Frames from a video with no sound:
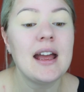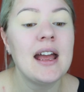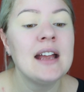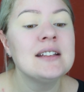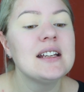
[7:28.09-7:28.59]

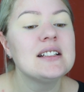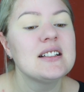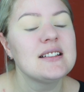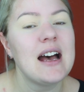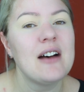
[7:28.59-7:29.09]
and it
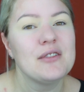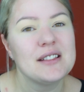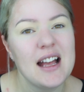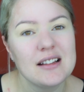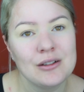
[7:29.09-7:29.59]
just
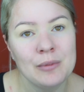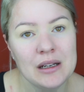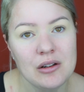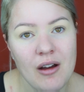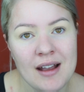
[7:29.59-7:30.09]
covers that little
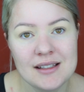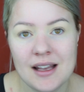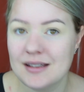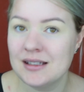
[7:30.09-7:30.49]
bit nicer.